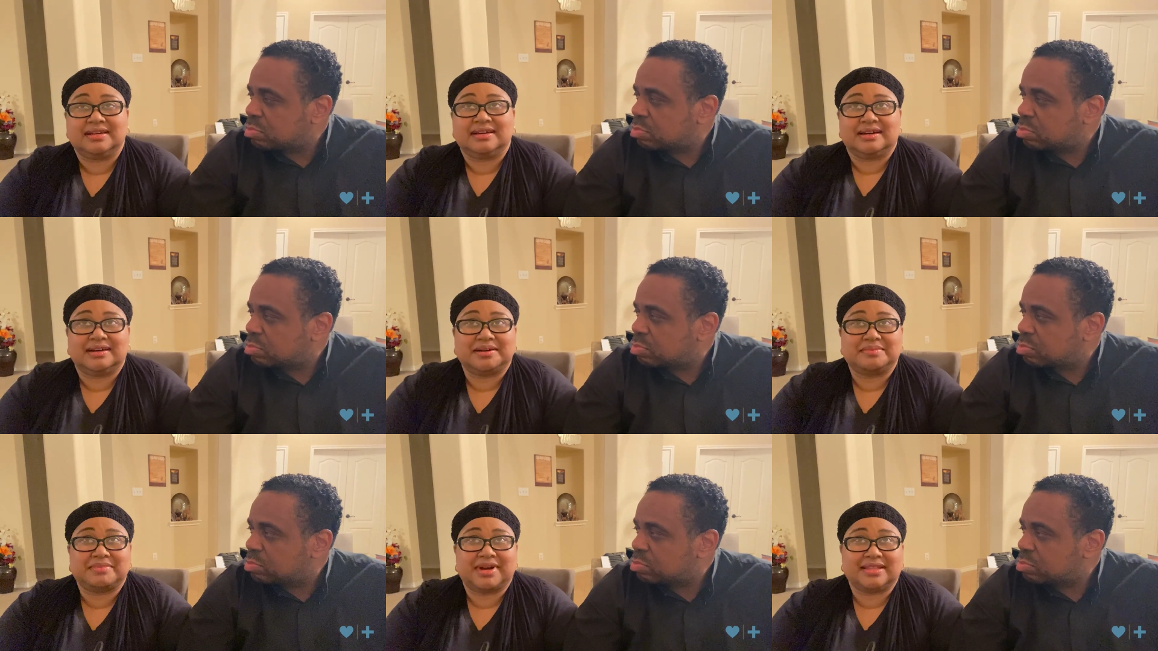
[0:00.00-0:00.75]

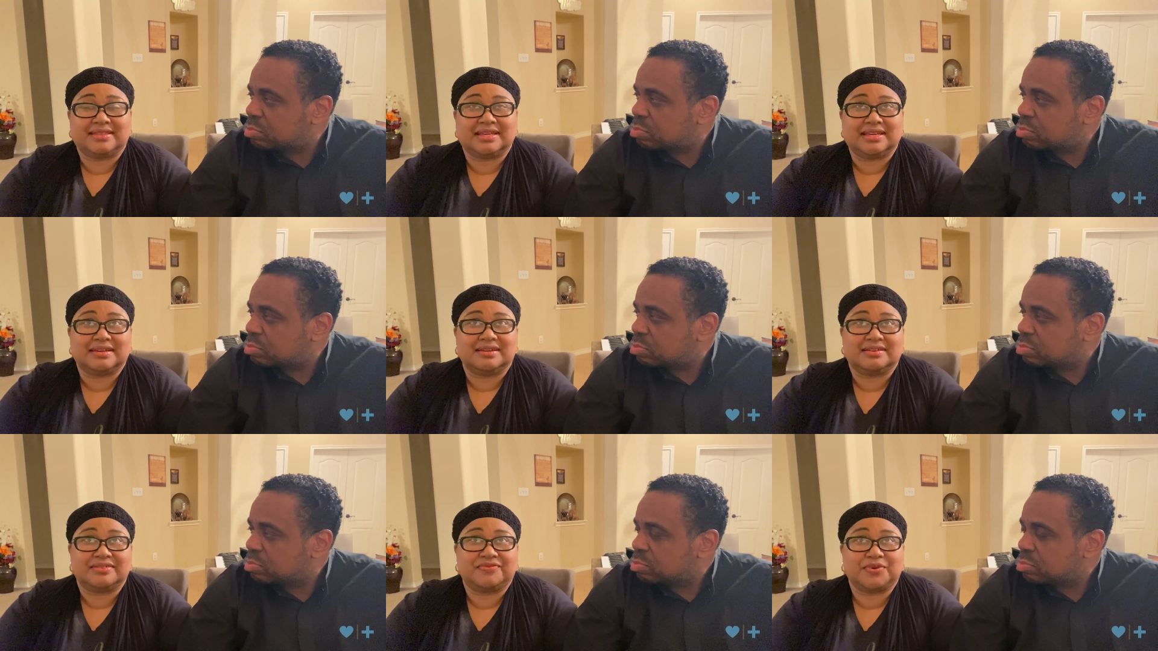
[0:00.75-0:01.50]
Speaker 1: I think
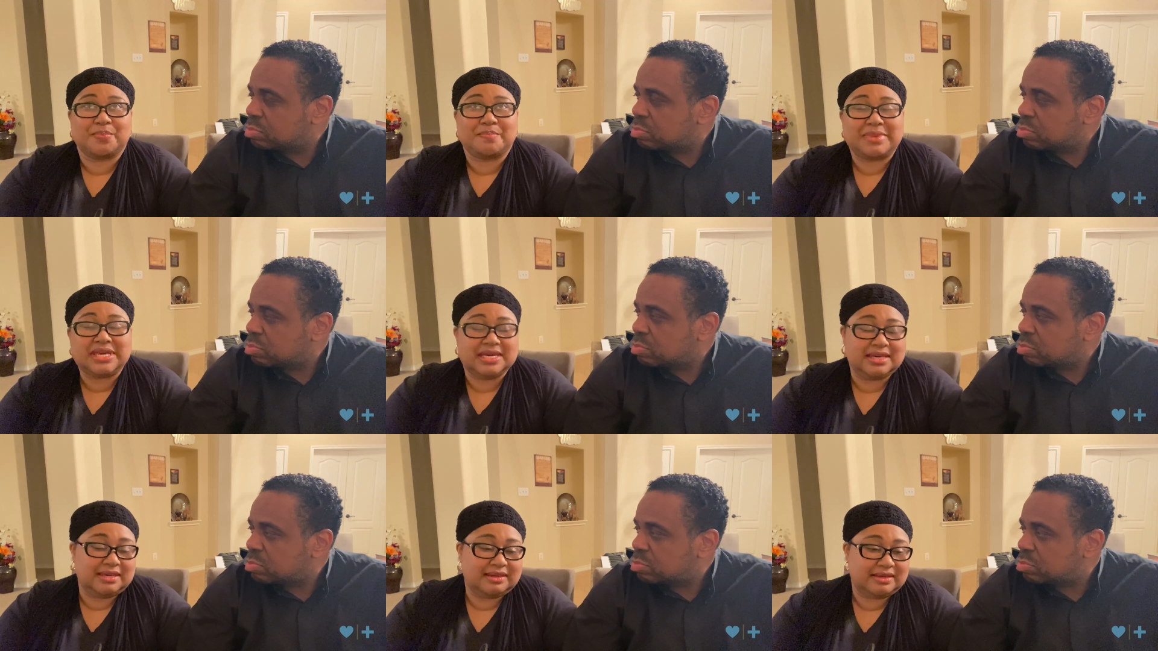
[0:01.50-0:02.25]
for
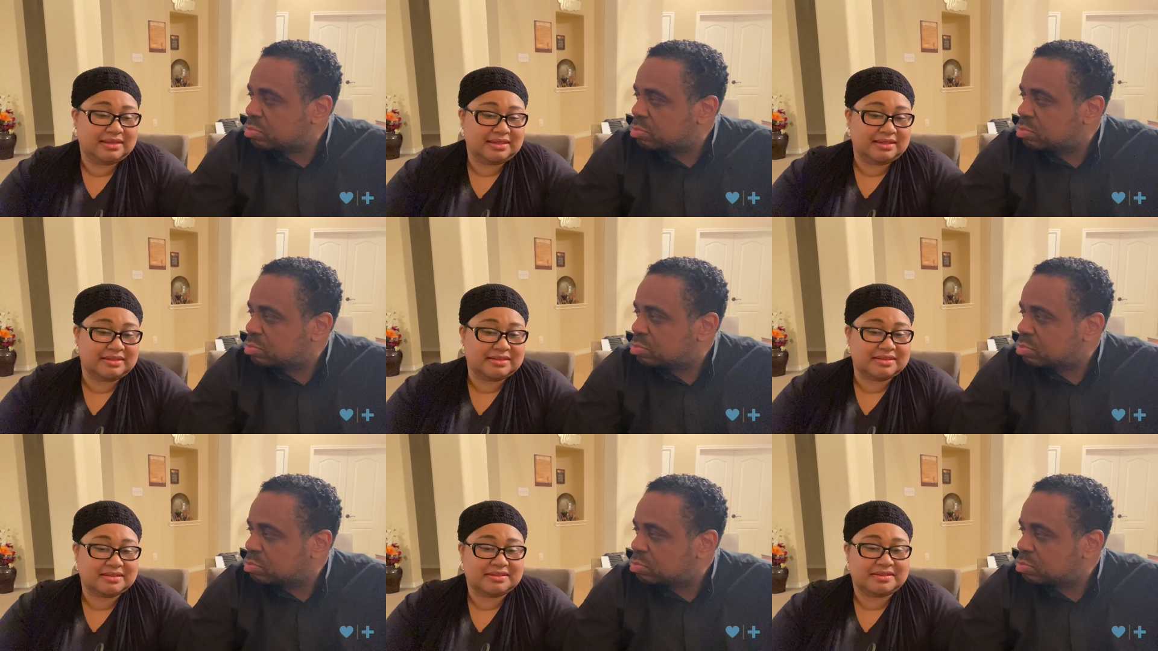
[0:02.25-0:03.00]
me,
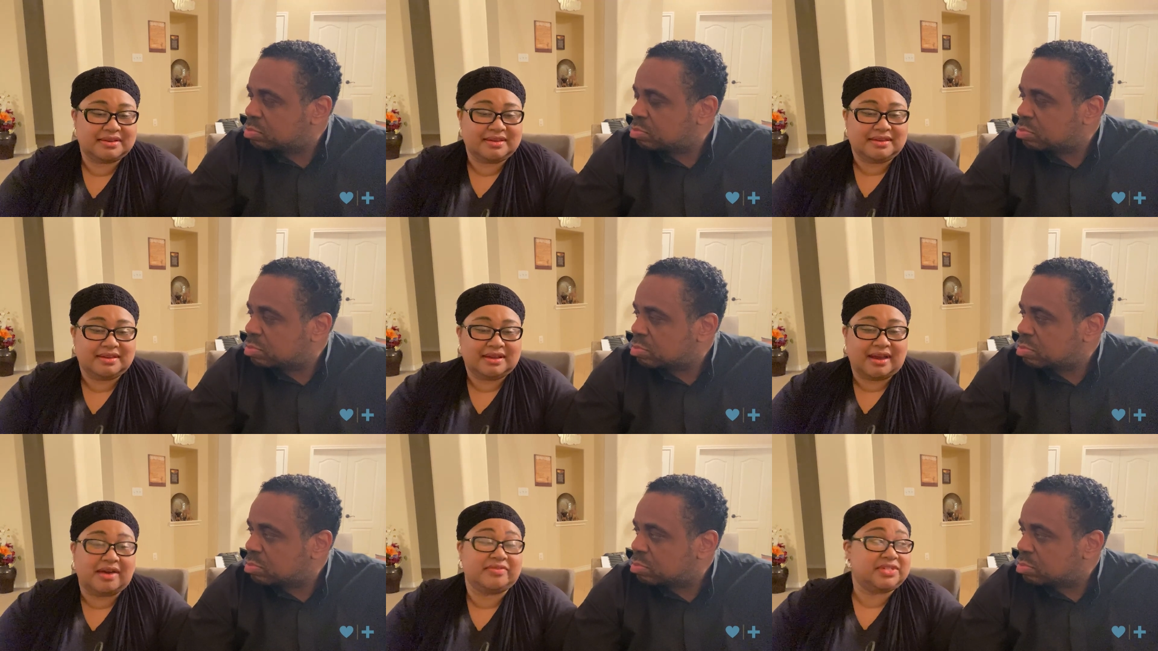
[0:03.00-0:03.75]
it
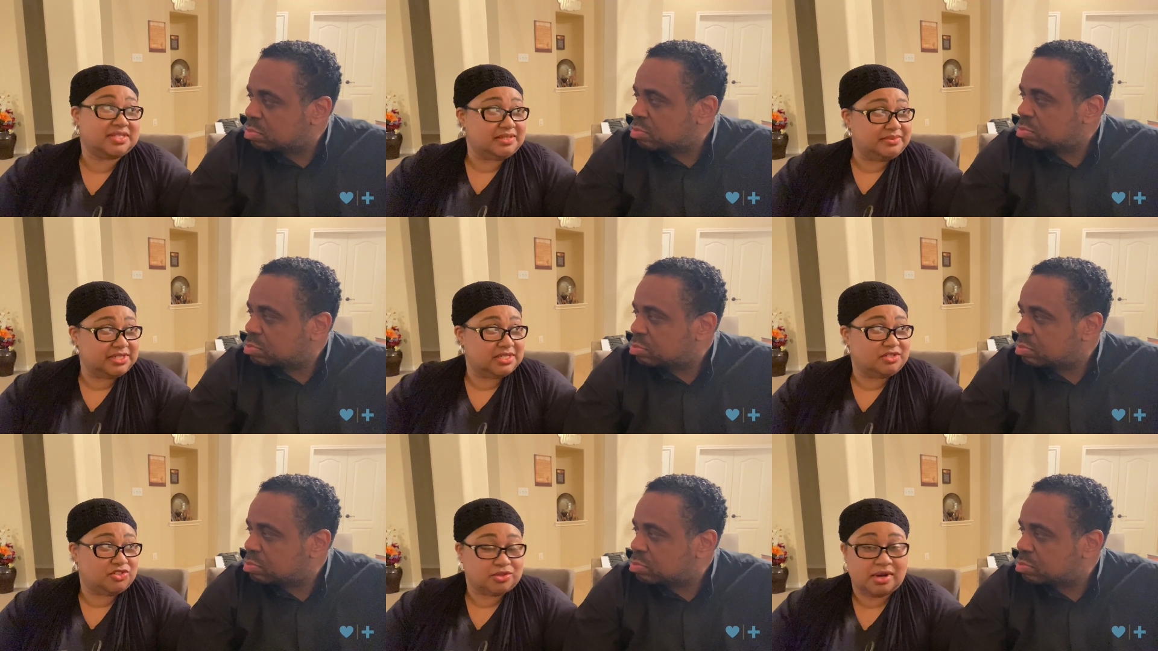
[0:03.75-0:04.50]
obviously was the
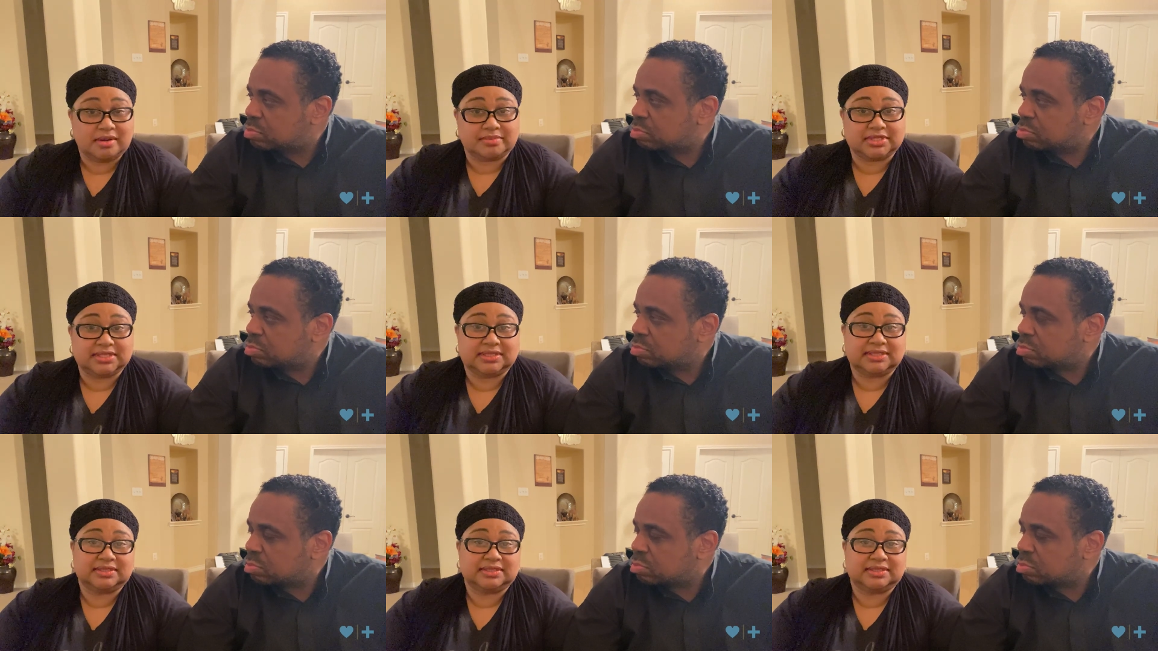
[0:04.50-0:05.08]
trauma,